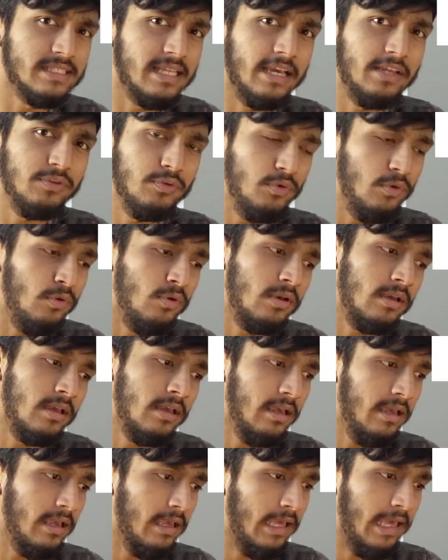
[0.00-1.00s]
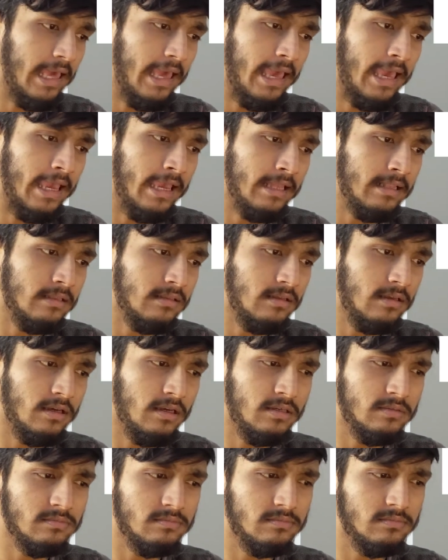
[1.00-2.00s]
that I took
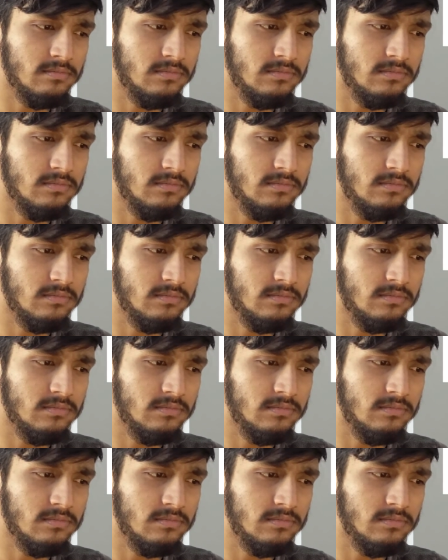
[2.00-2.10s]
and